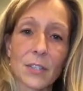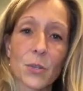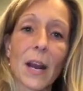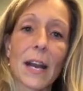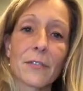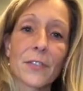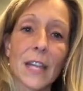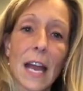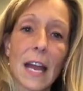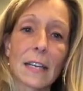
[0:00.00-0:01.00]
thrive for
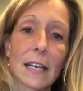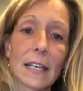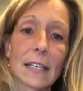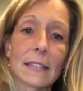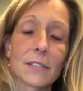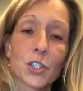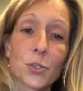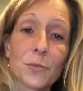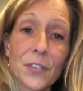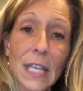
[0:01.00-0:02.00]
that. I
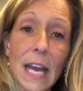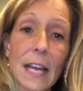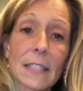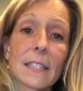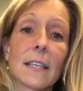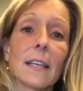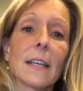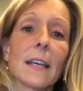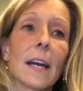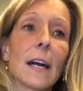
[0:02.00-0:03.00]
shoot for that.
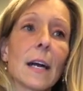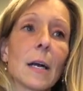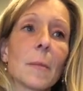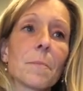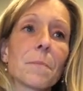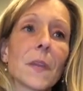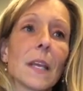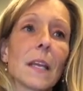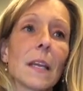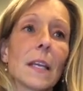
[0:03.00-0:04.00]
I
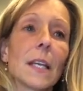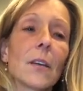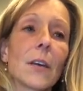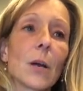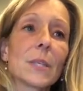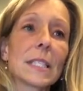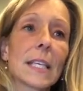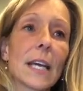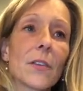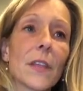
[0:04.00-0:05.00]
always
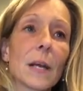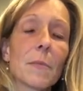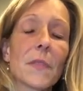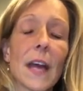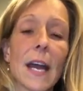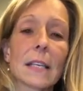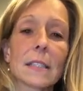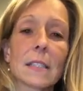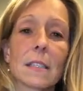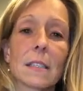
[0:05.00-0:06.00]
tell them
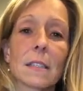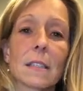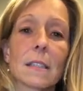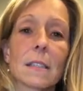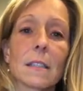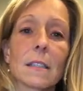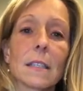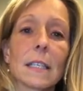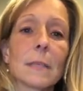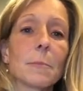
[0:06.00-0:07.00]
that
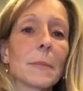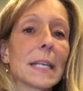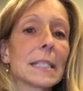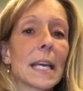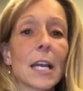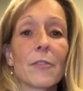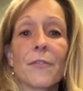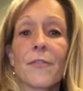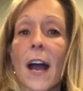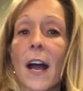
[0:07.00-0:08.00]
it may take
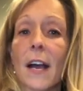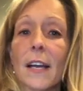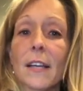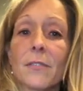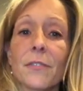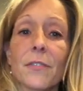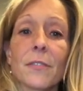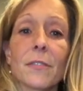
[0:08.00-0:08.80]
5